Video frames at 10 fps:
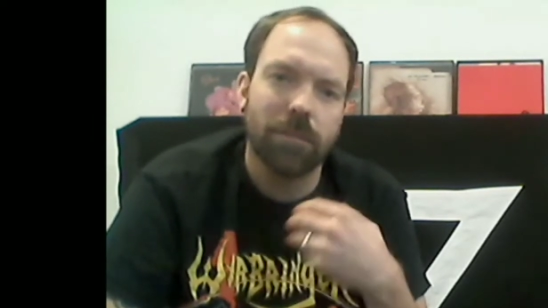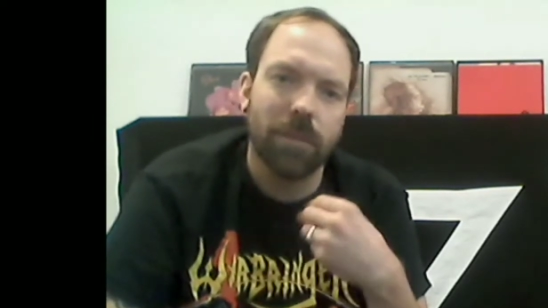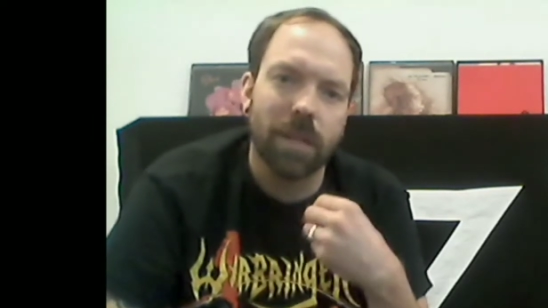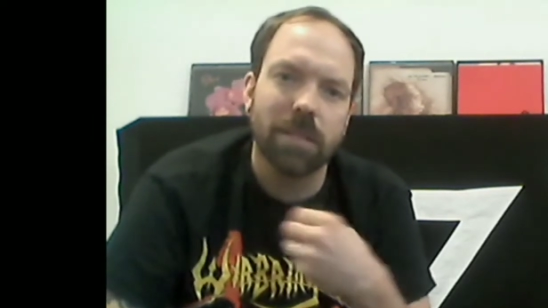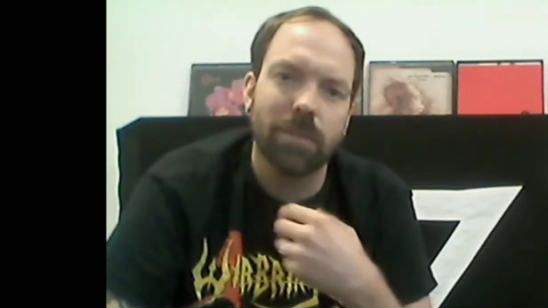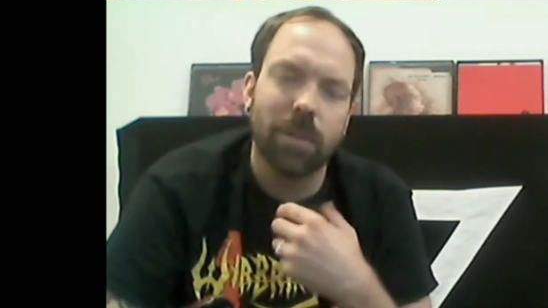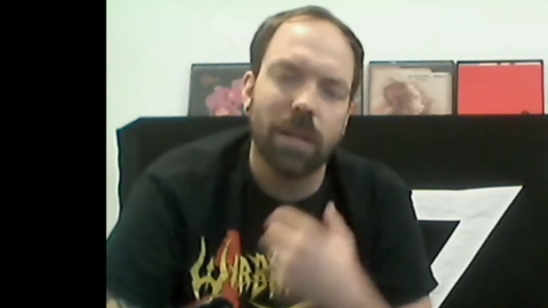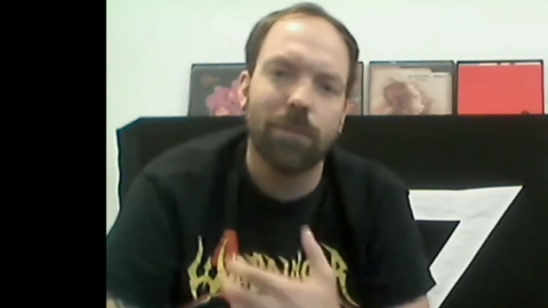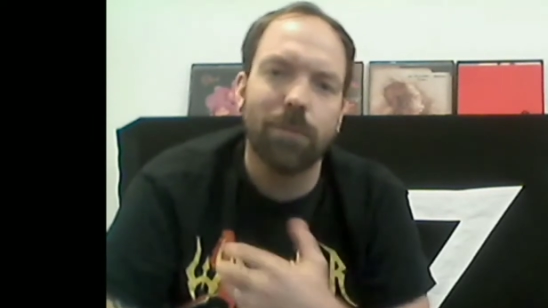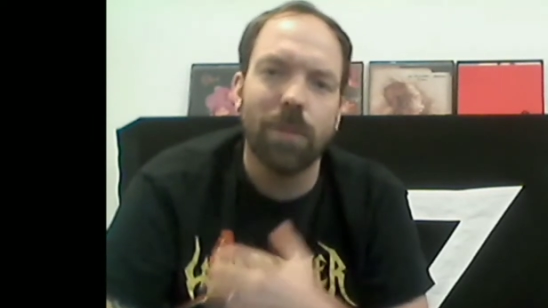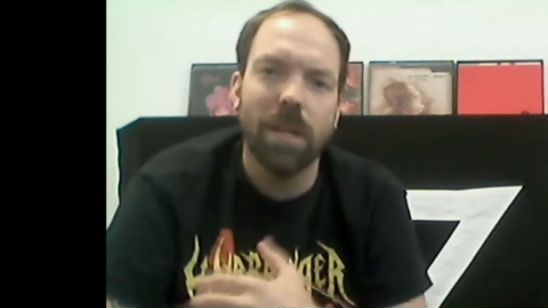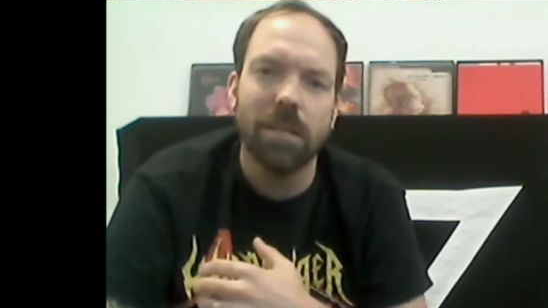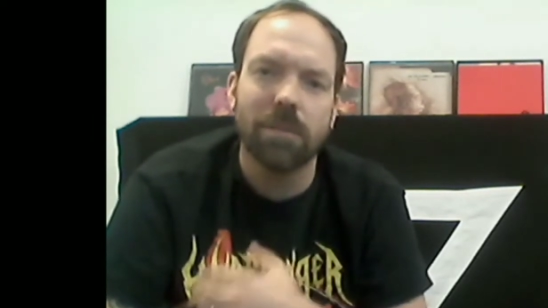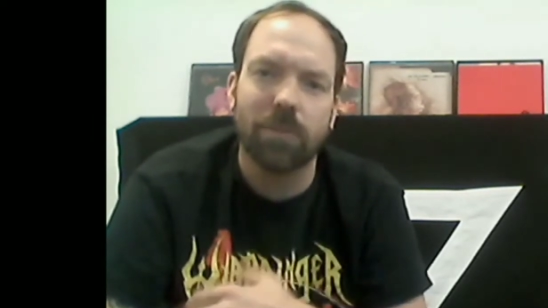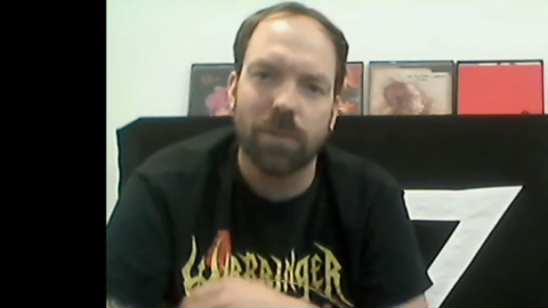find some kind of
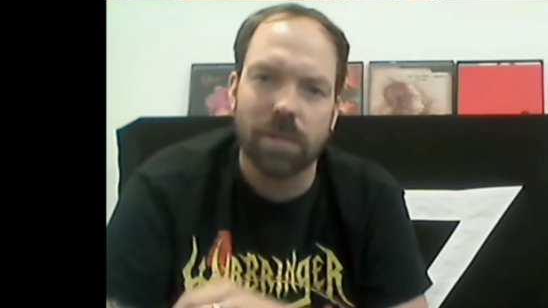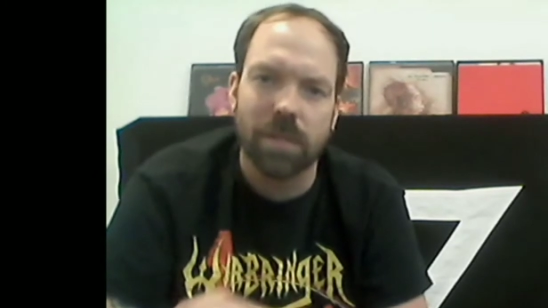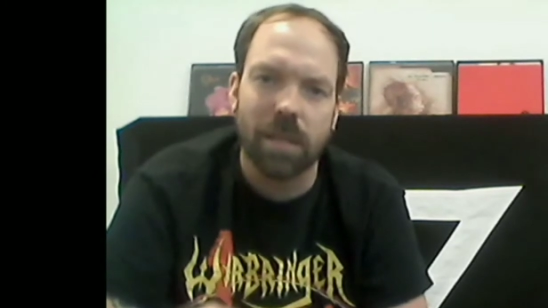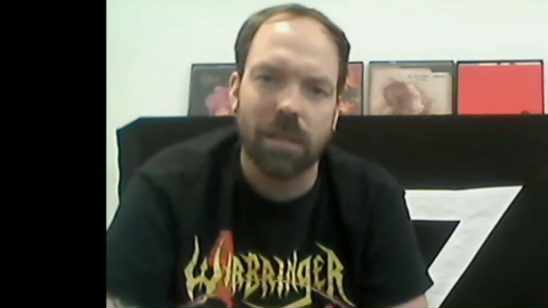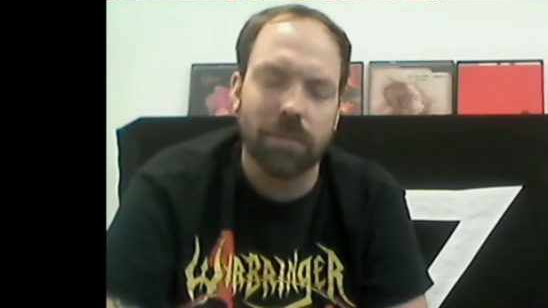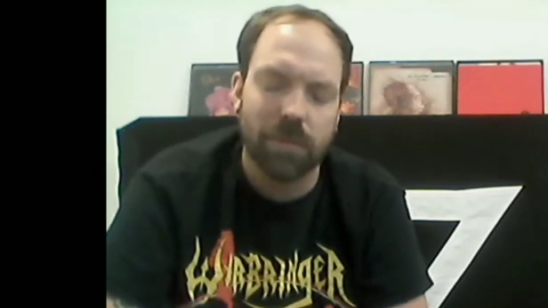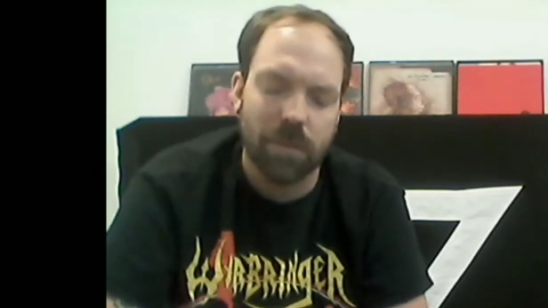peace for yourself.